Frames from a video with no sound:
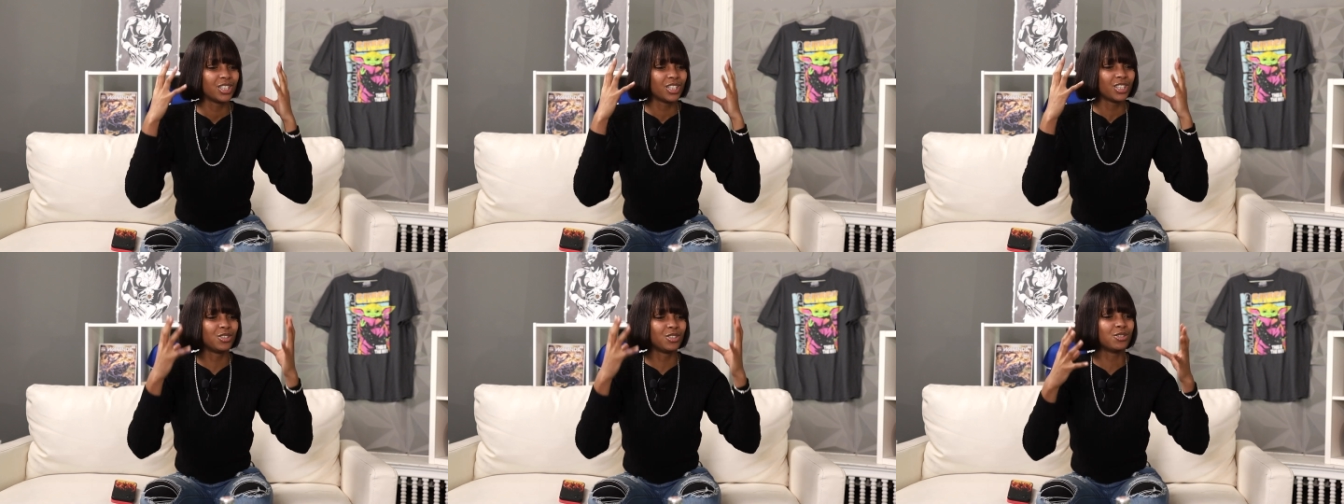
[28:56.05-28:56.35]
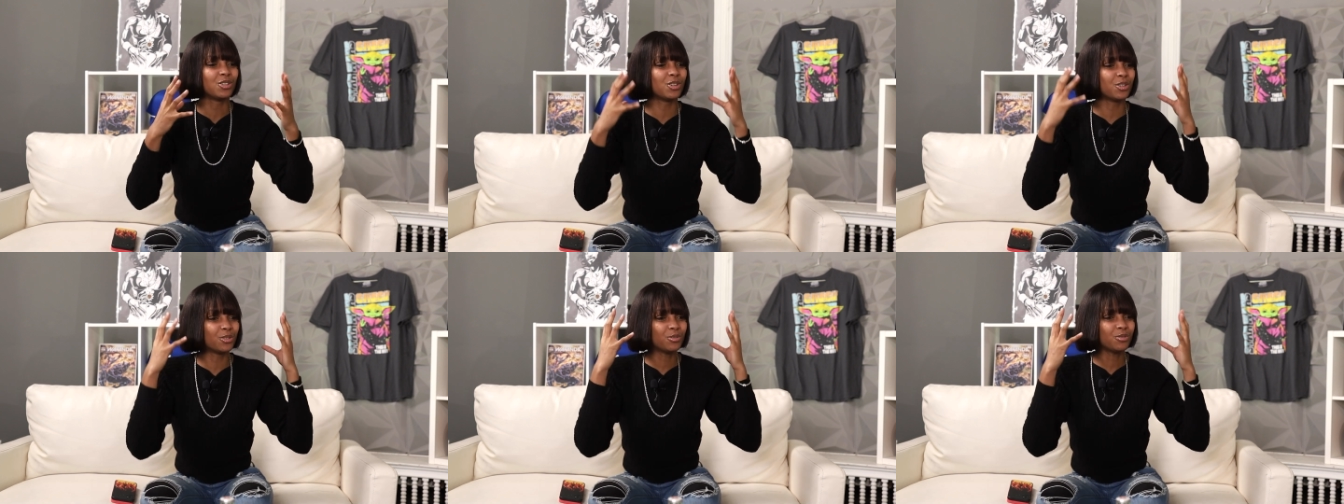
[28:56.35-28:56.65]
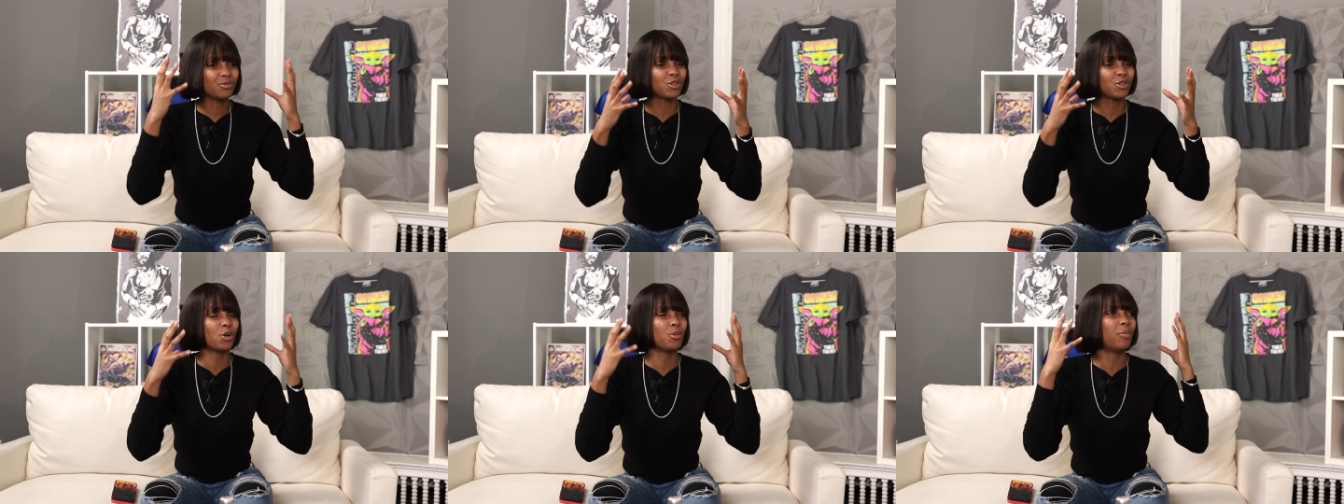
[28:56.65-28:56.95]
you know,
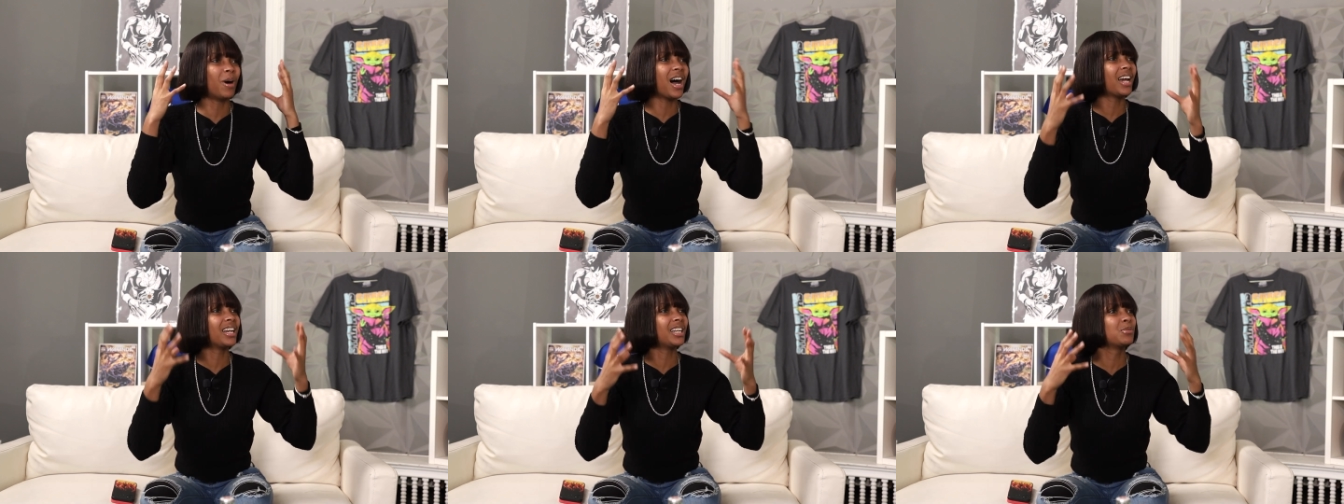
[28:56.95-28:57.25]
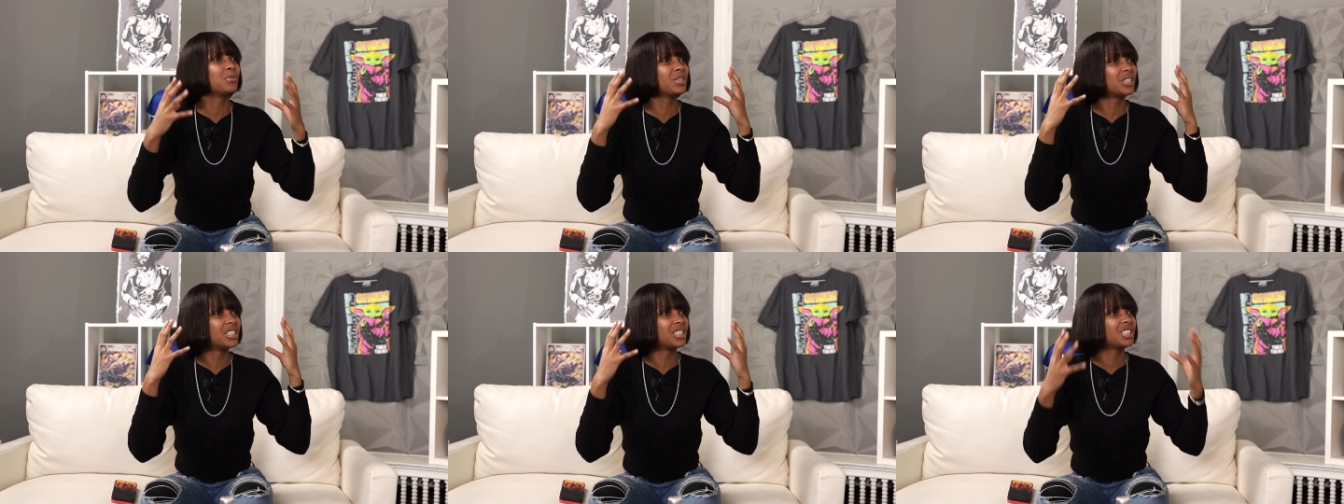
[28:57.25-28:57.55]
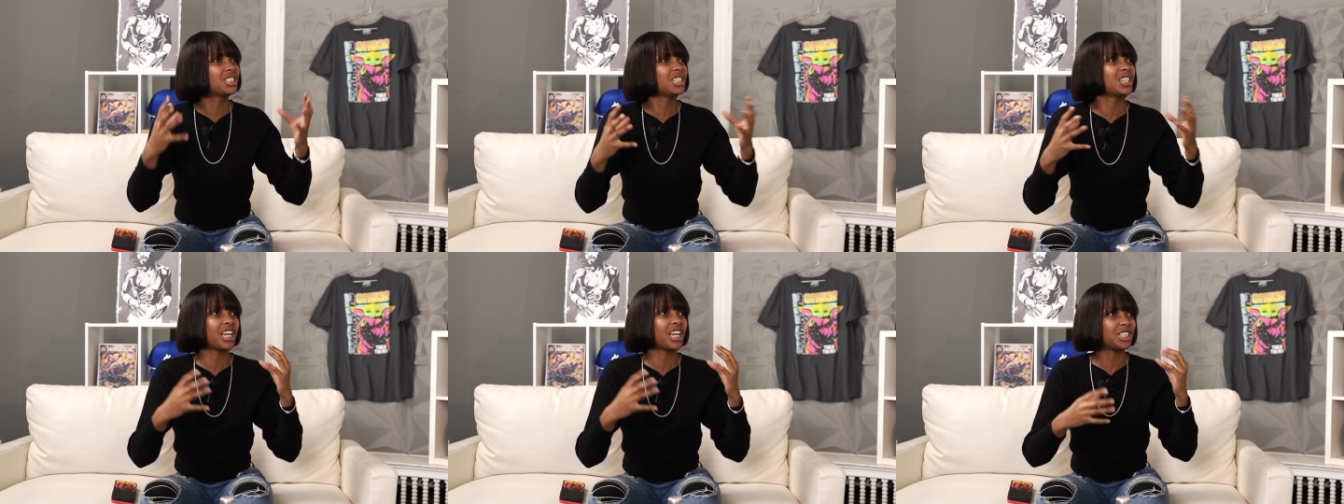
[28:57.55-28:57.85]
robotic with
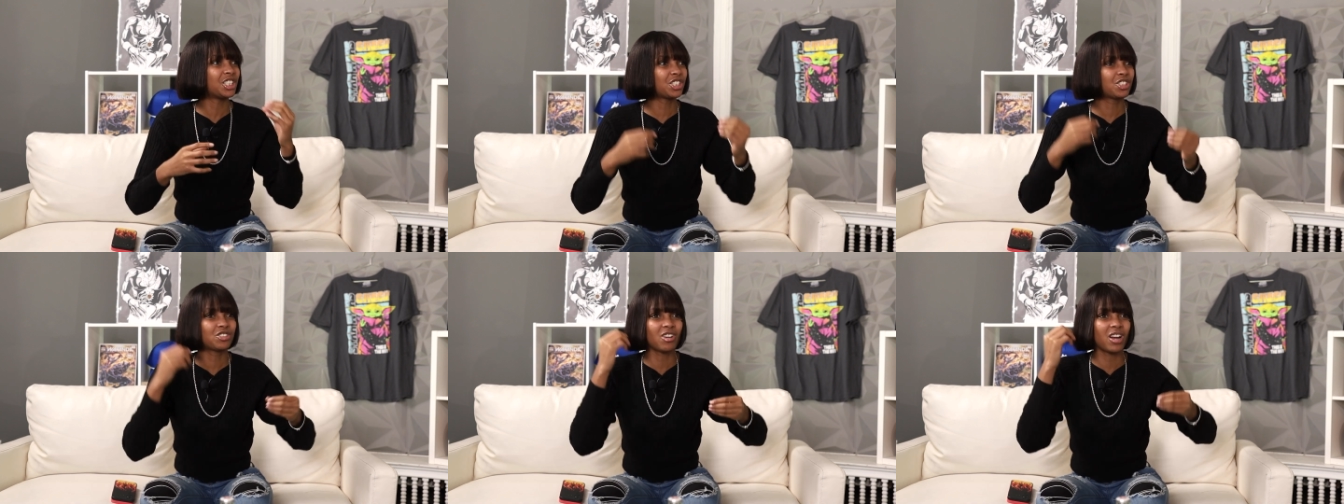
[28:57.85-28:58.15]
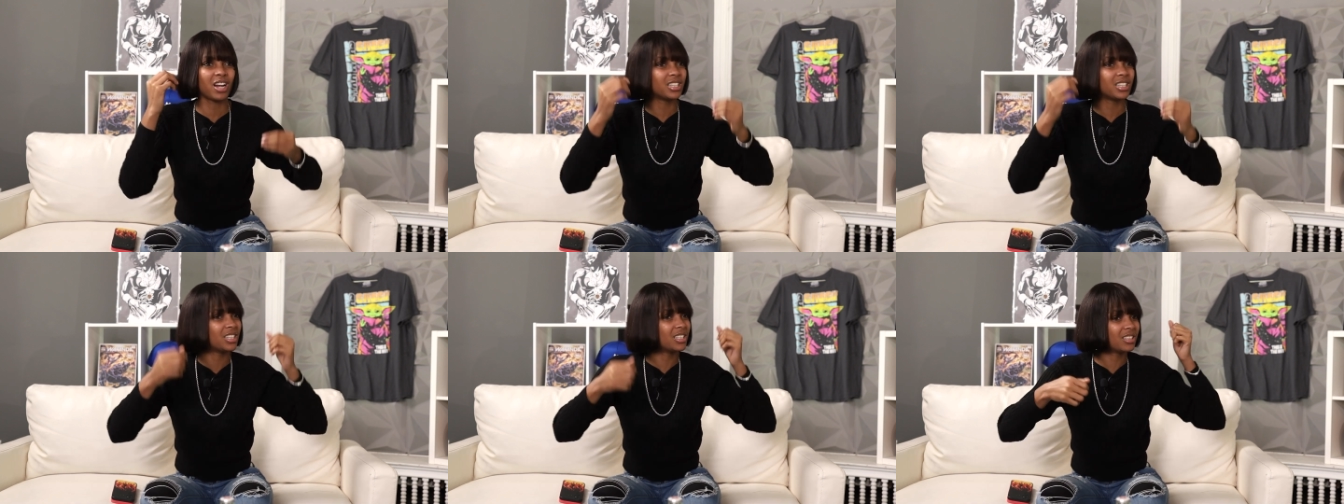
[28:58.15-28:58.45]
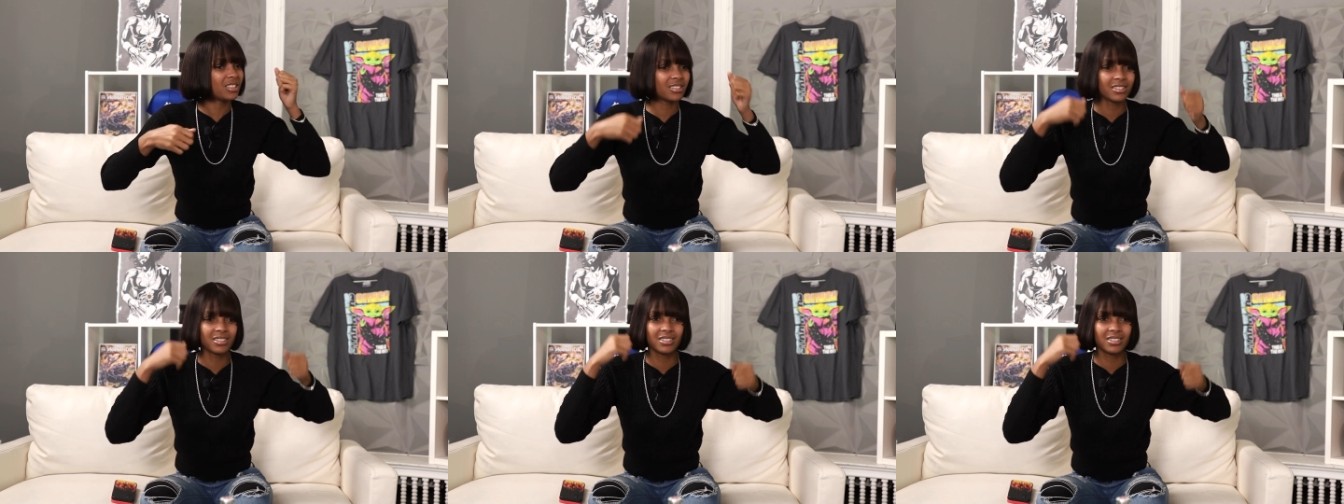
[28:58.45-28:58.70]
this shit, like just trying to